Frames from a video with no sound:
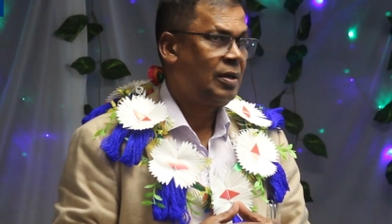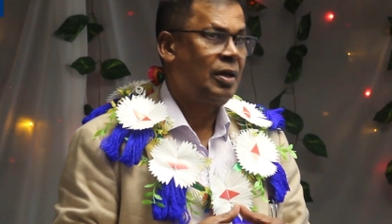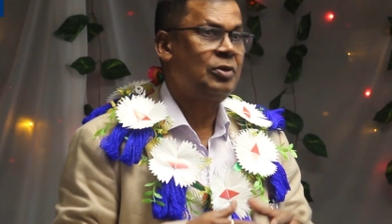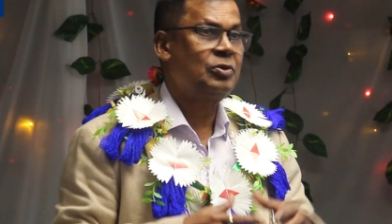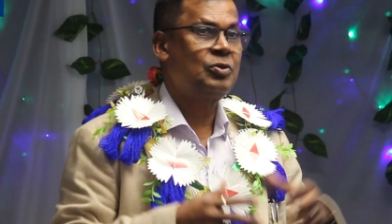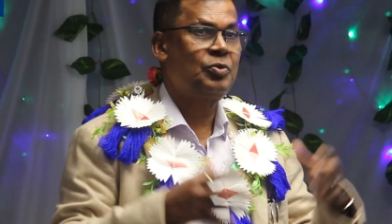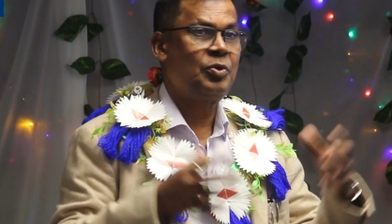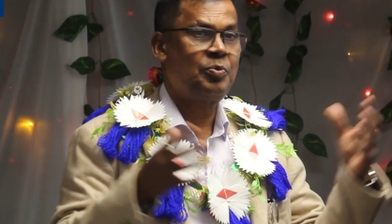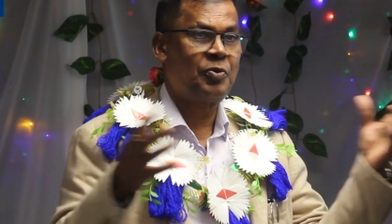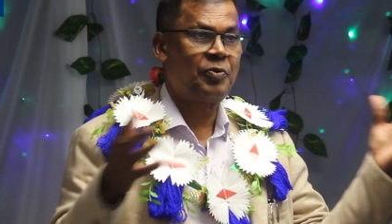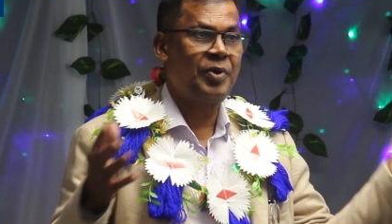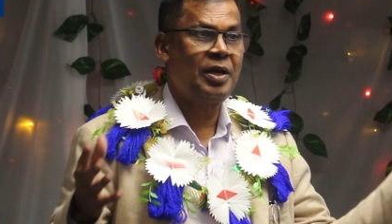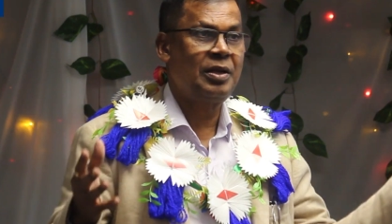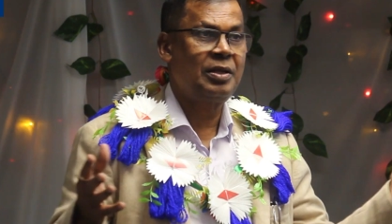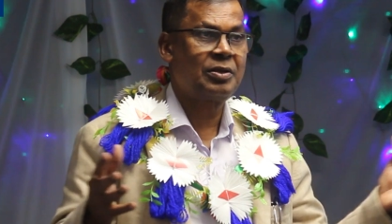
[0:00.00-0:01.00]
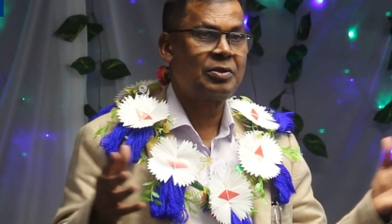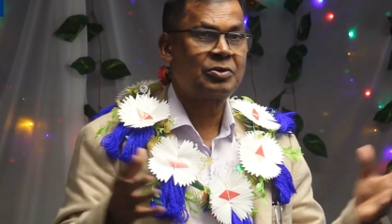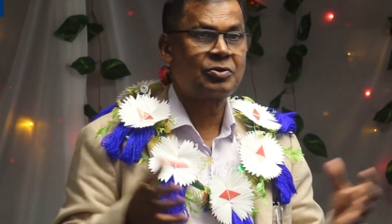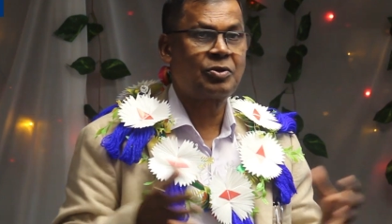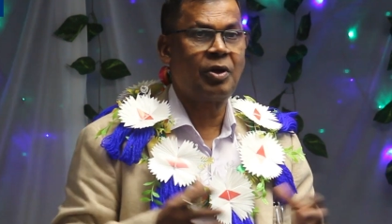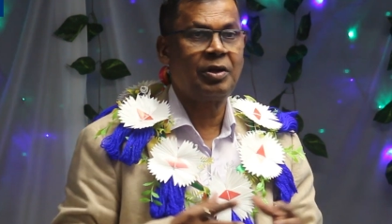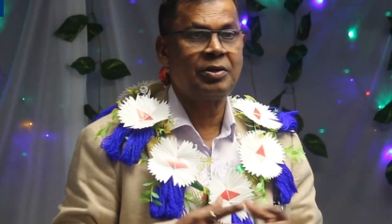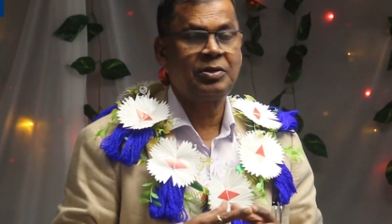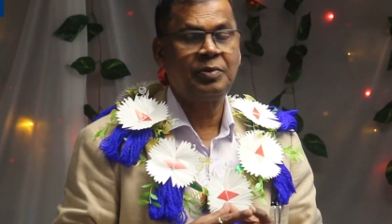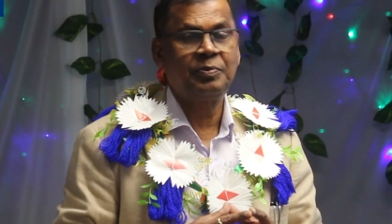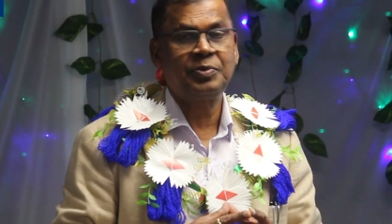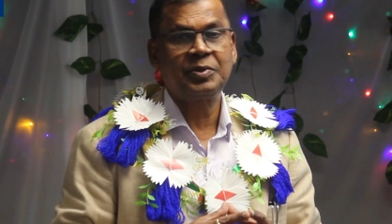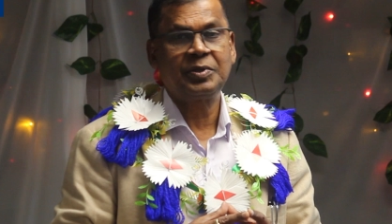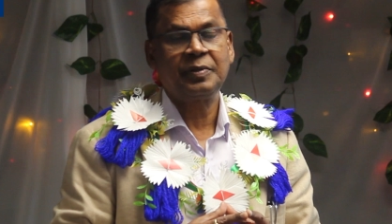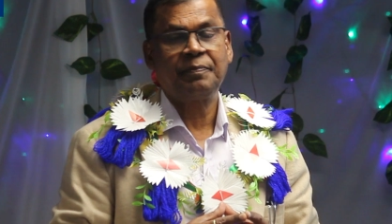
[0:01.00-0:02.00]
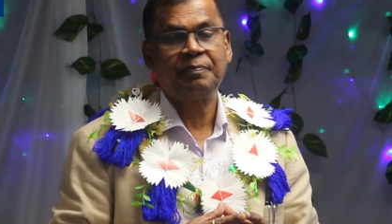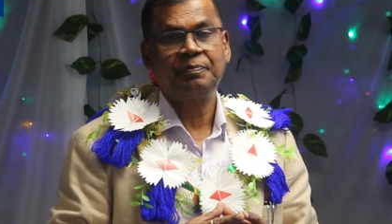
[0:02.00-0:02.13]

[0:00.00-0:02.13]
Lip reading: And so we're providing scholarships.